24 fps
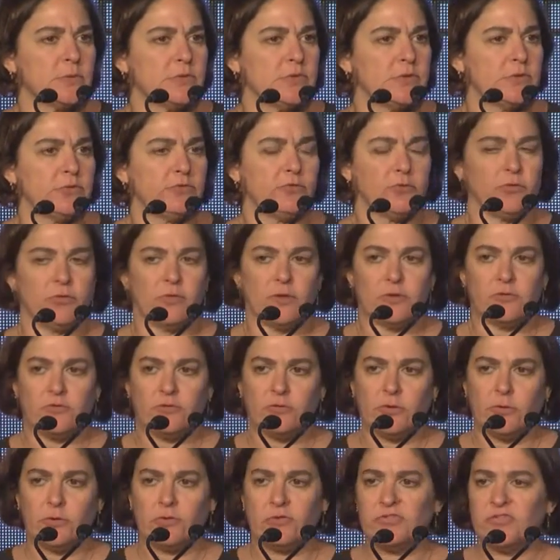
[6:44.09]
with Israel that's
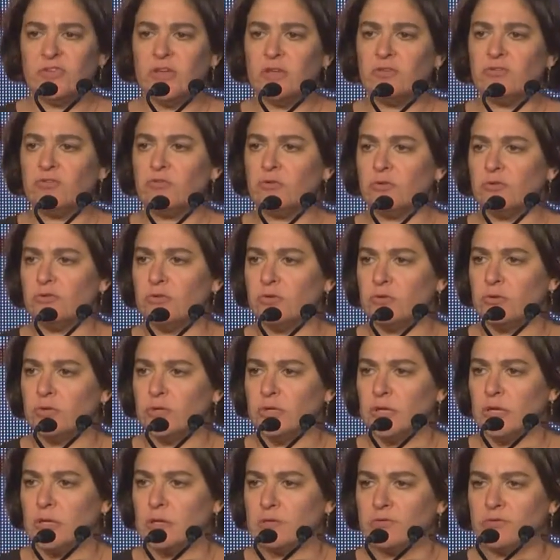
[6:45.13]
so essential to the
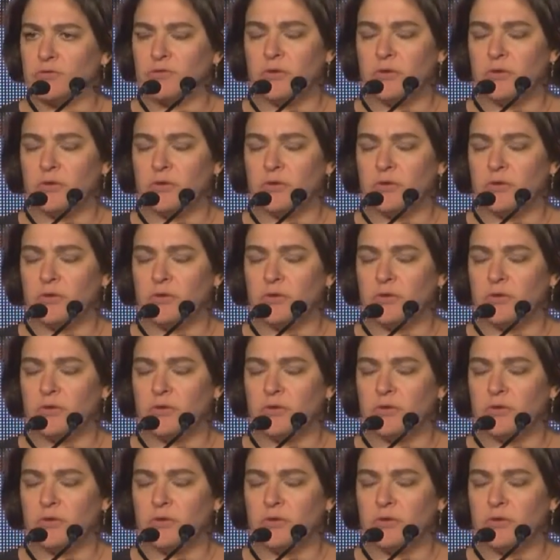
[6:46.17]
United